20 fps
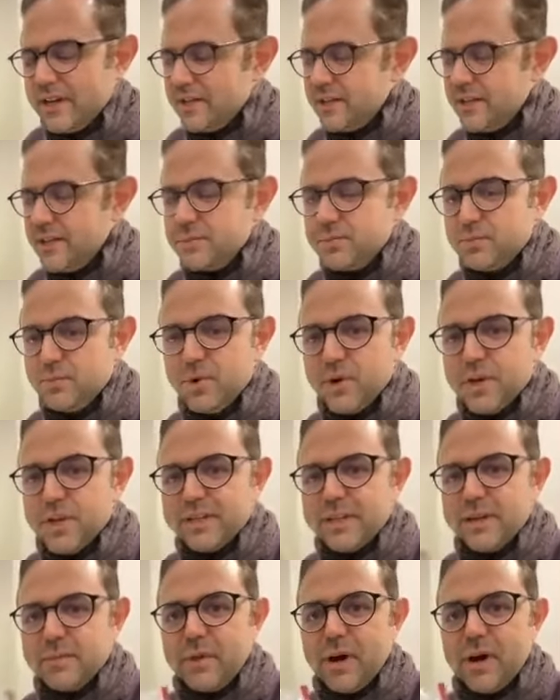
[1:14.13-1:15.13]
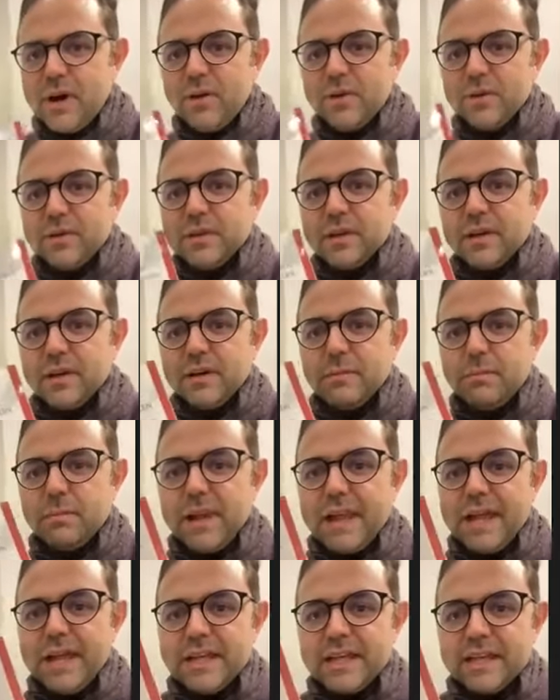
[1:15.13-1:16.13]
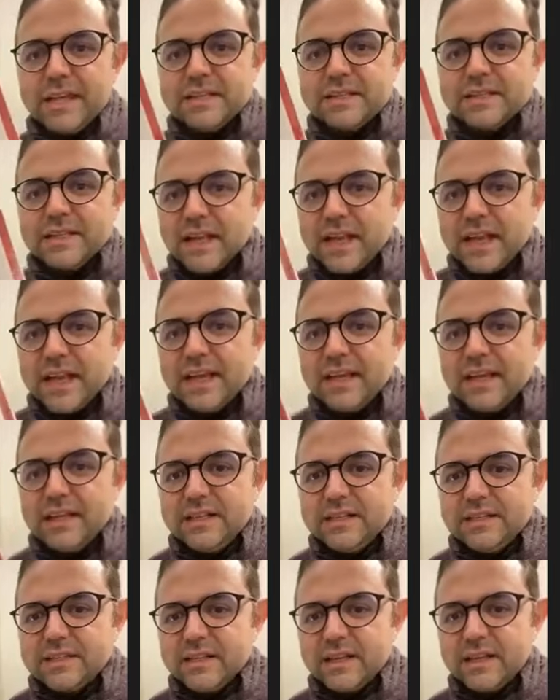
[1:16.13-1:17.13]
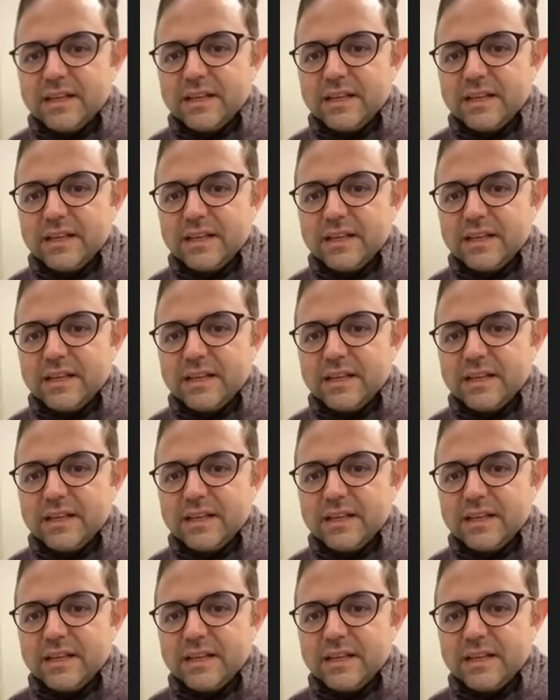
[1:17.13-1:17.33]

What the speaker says: This book is about playing scales